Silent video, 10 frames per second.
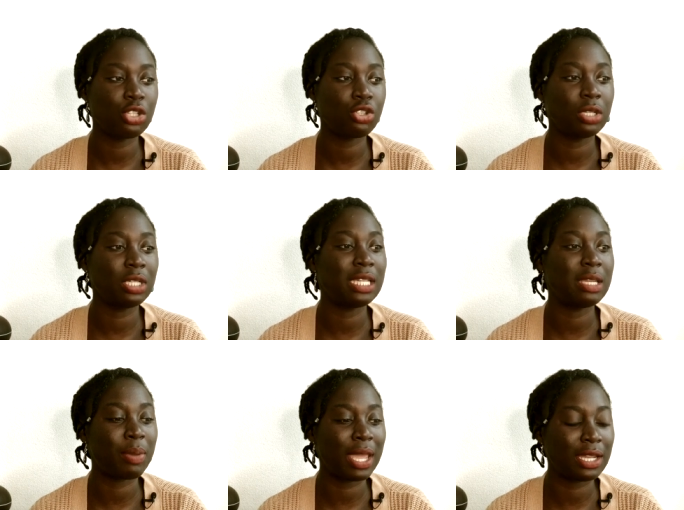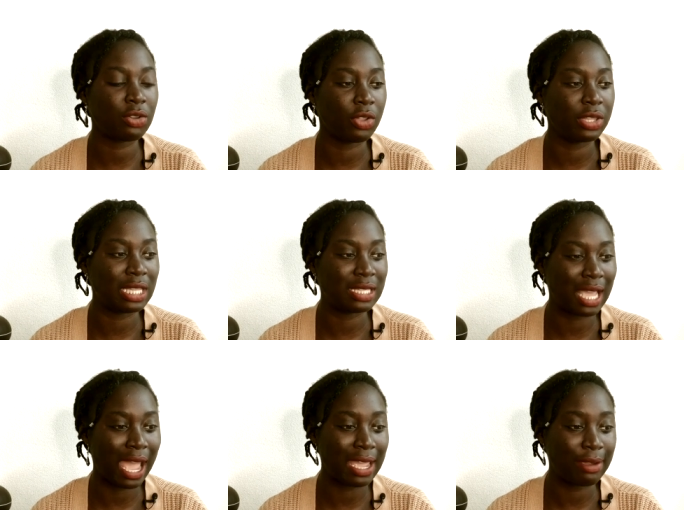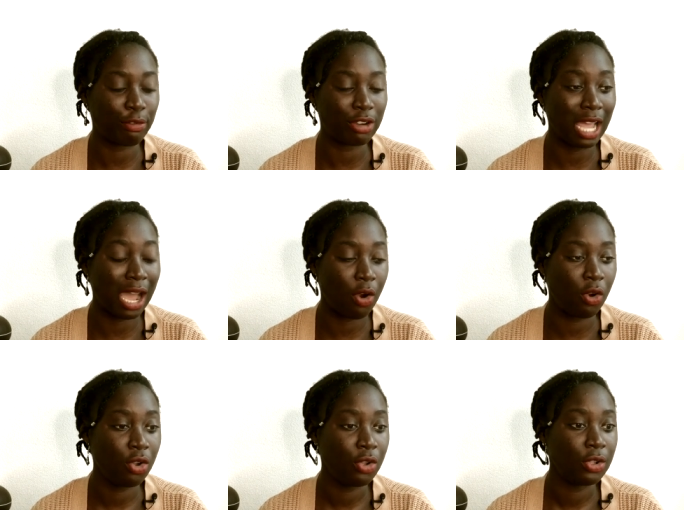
solely dependent on this guy for now.